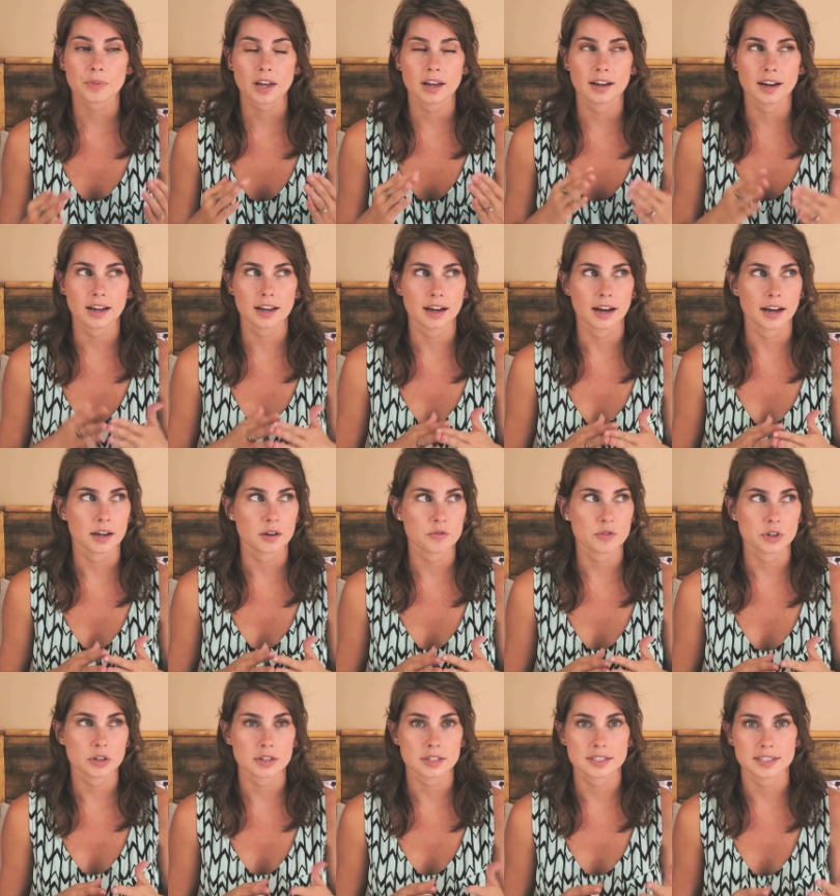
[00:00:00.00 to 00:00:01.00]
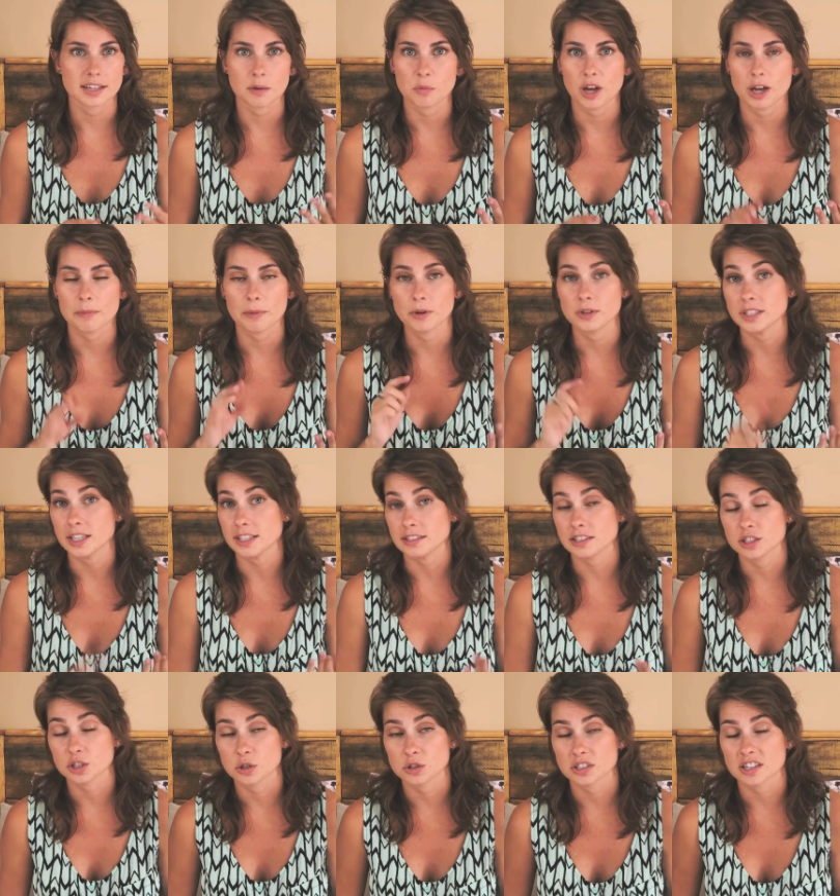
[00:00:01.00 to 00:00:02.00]
And I kind of feel the same way about
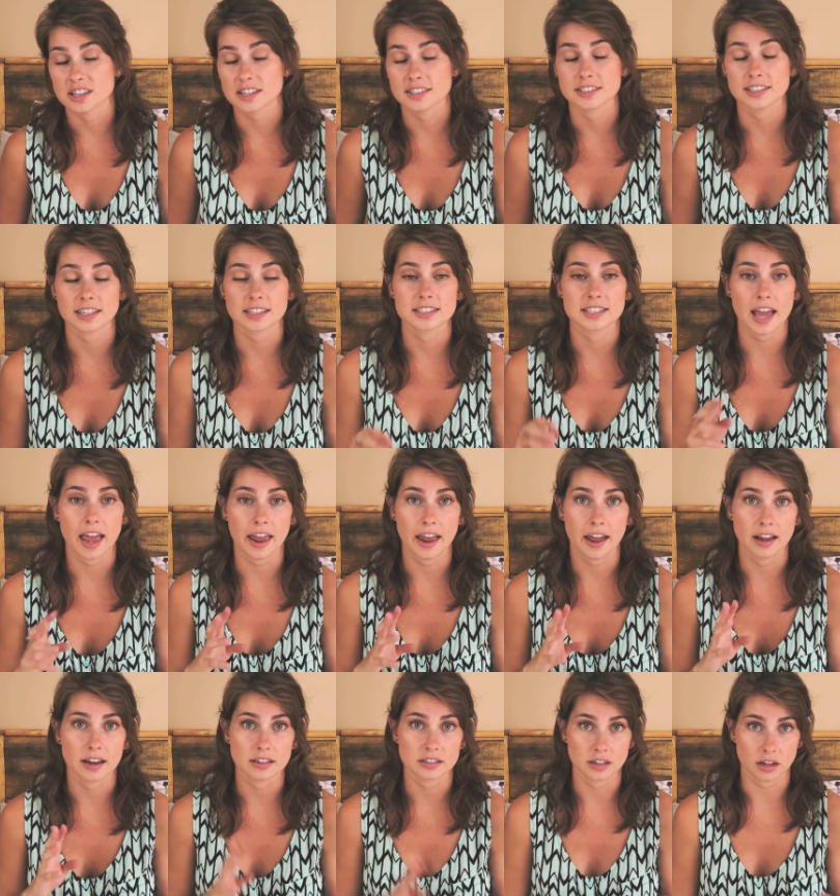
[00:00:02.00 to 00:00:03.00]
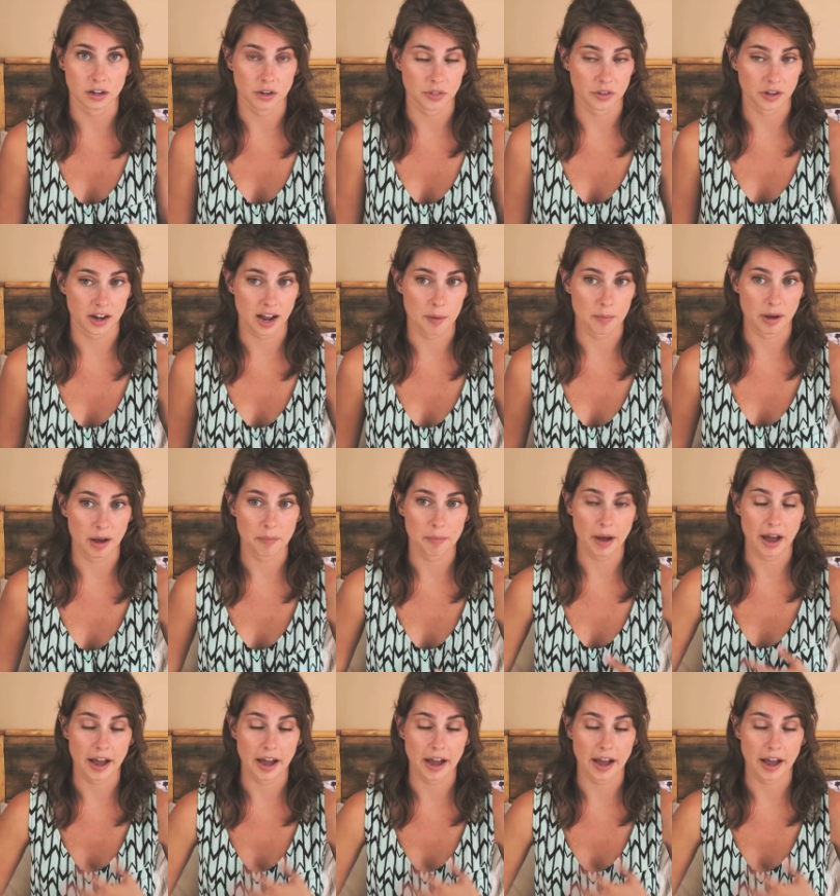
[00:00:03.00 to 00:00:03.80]
Daisy Jones and the Six and On the Come Up.